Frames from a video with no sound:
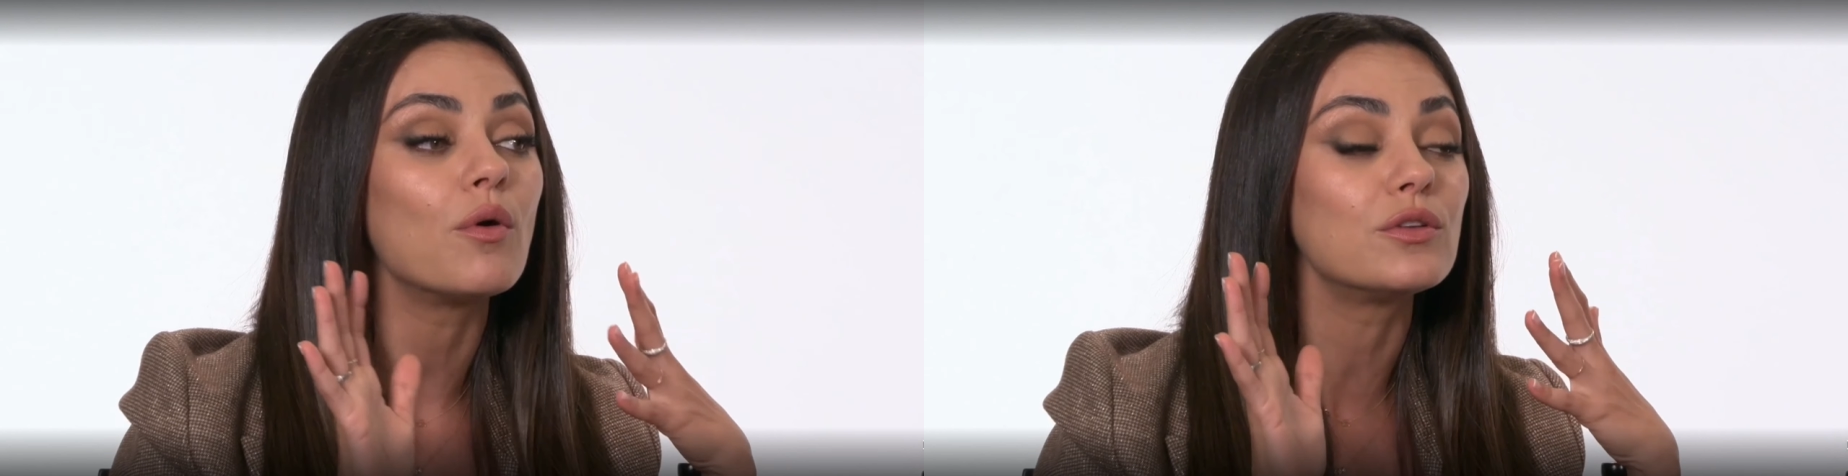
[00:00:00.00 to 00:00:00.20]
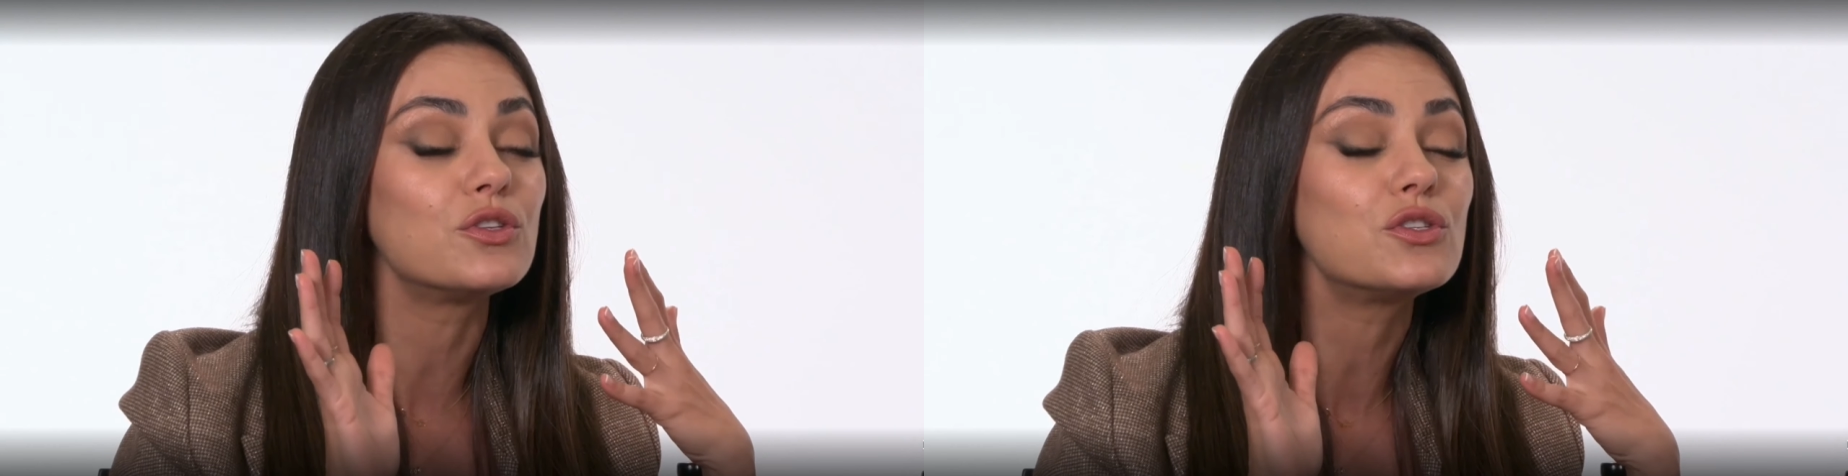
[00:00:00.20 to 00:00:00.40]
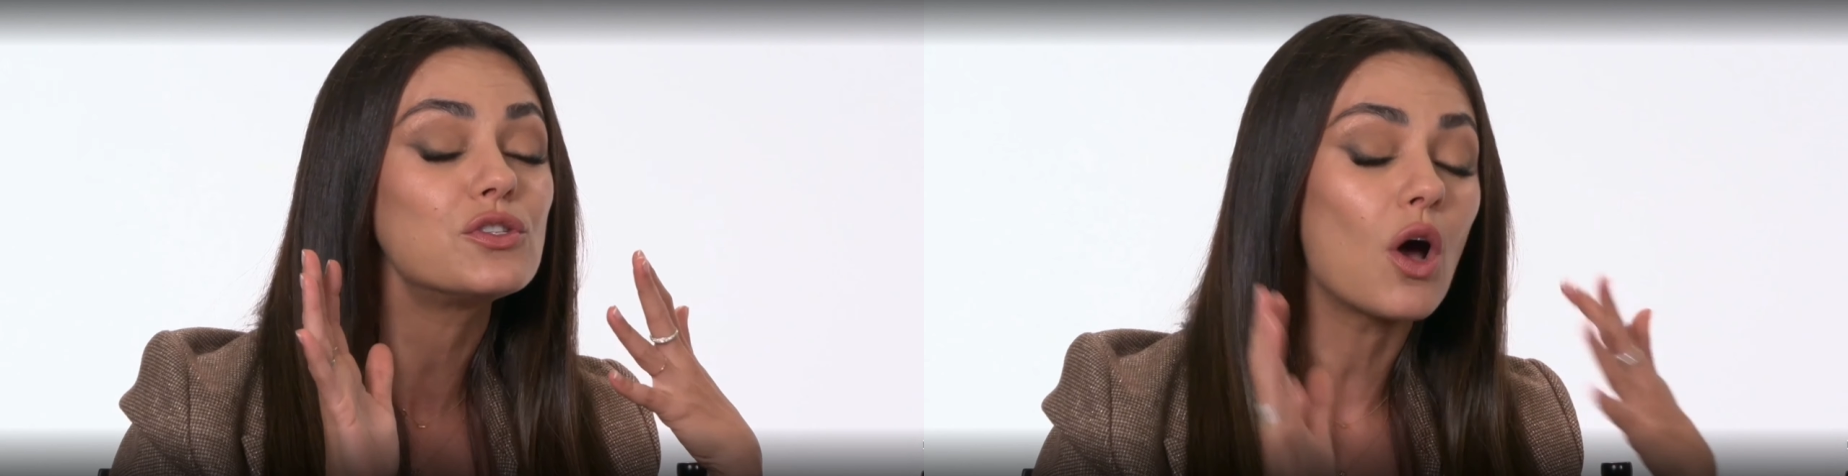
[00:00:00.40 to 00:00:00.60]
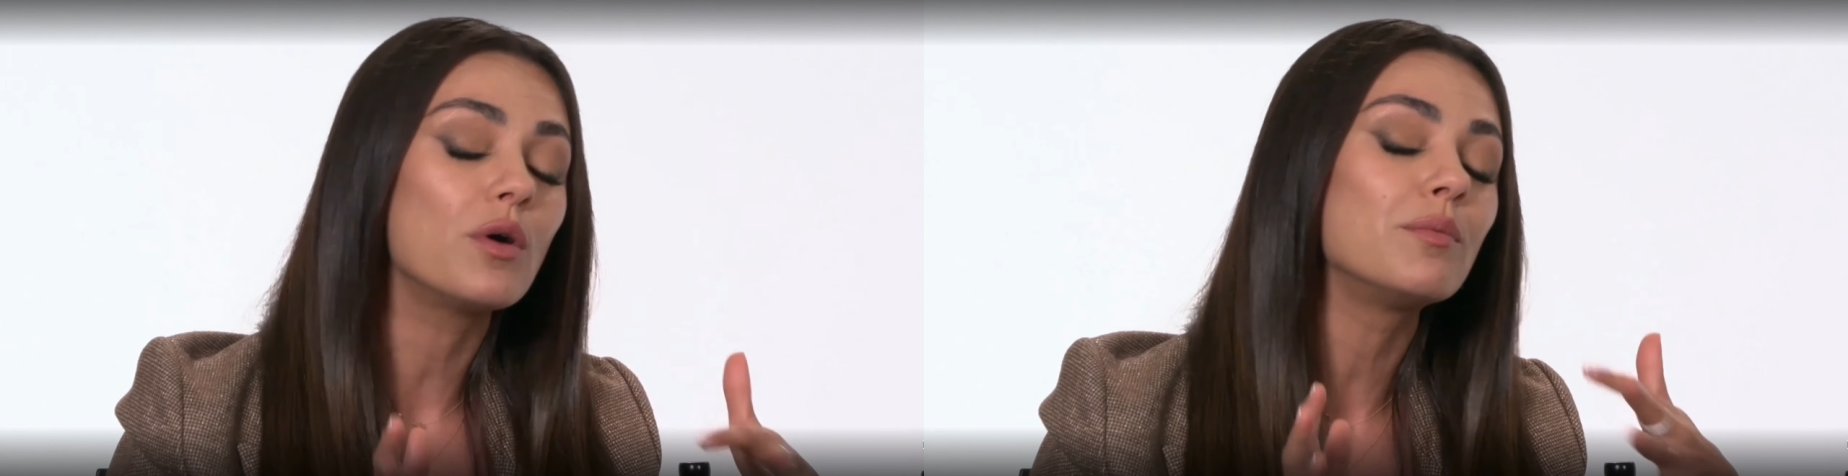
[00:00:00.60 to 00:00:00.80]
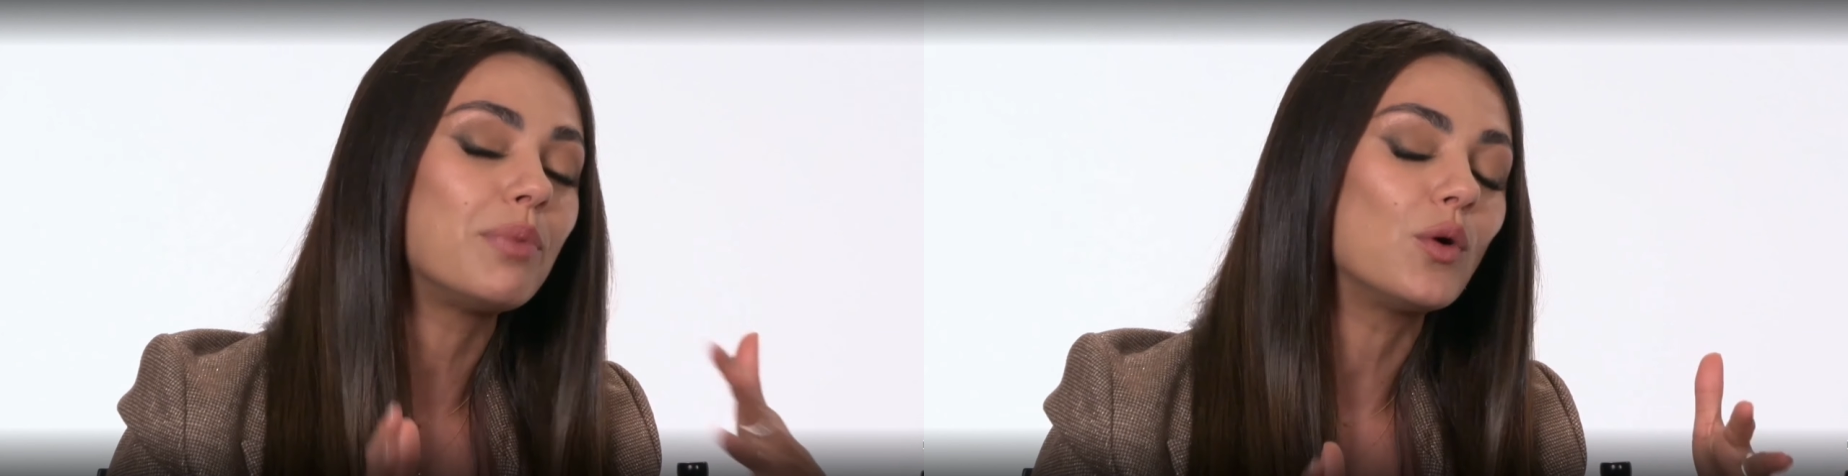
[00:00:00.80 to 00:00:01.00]
now
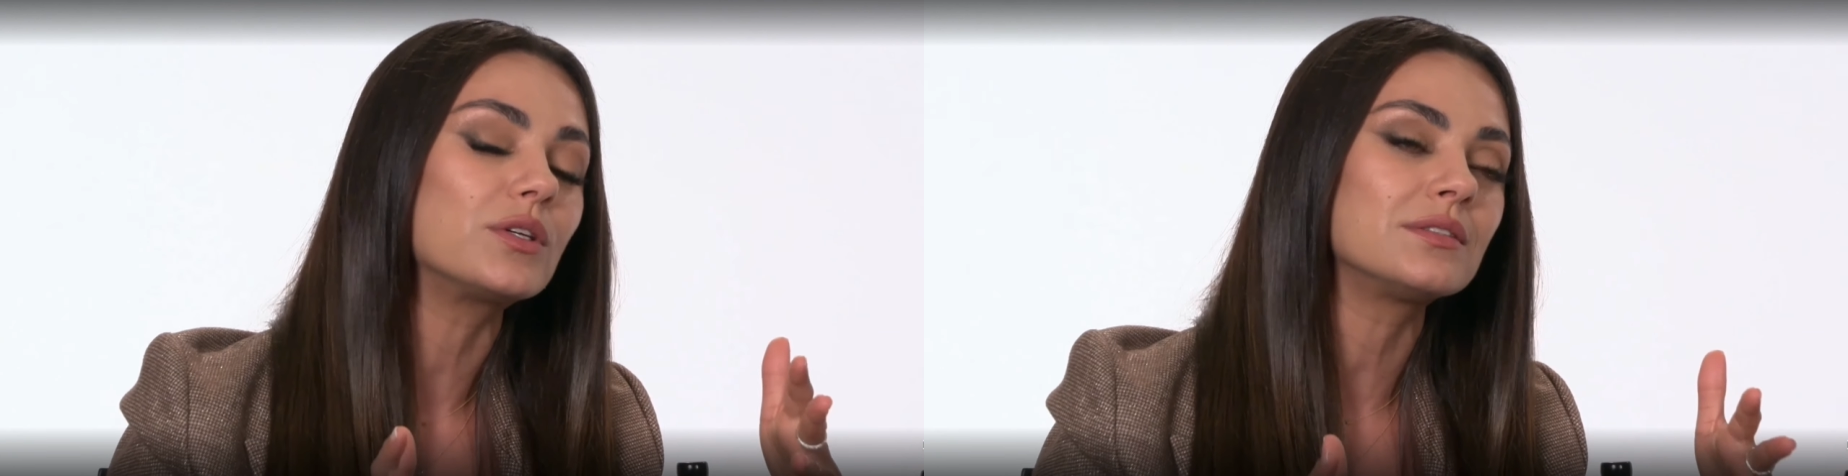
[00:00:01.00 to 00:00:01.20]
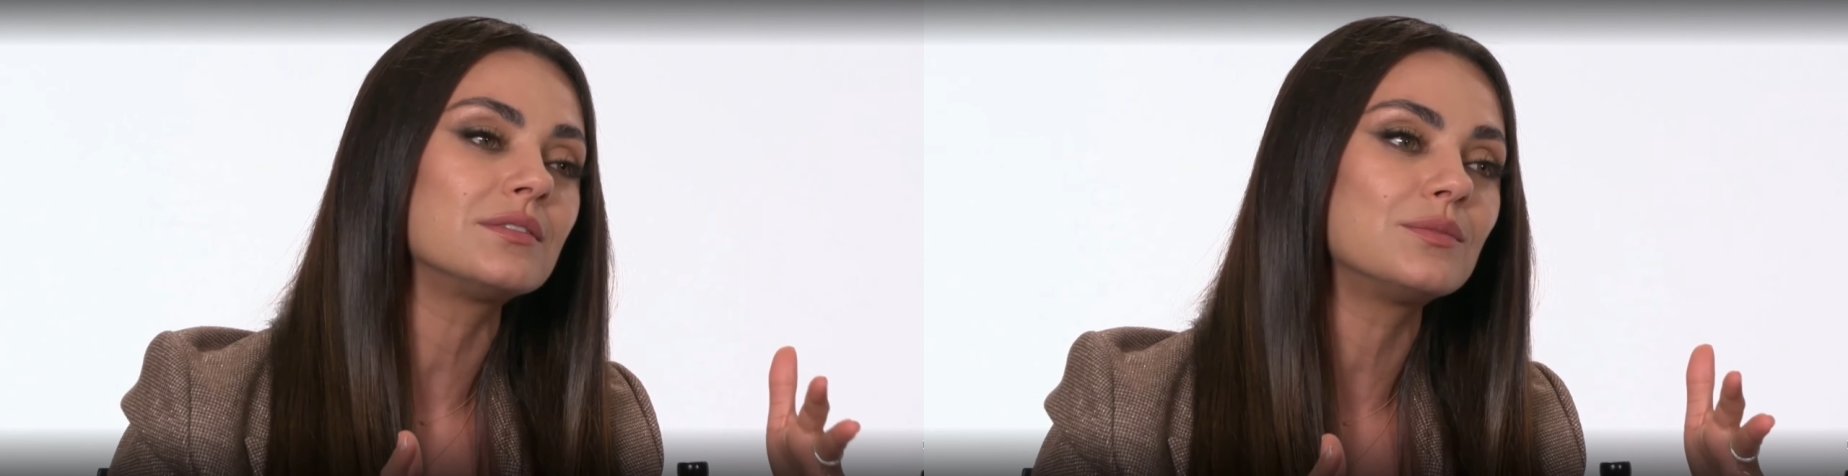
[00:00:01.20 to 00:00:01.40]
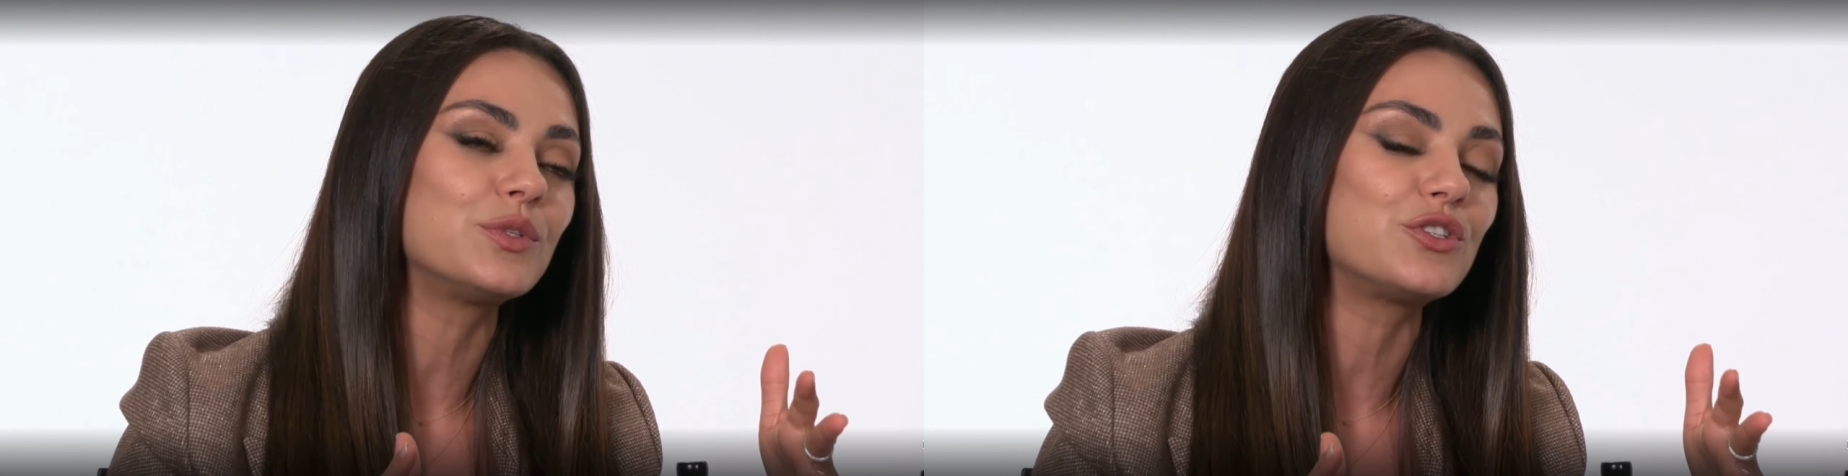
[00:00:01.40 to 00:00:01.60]
so important,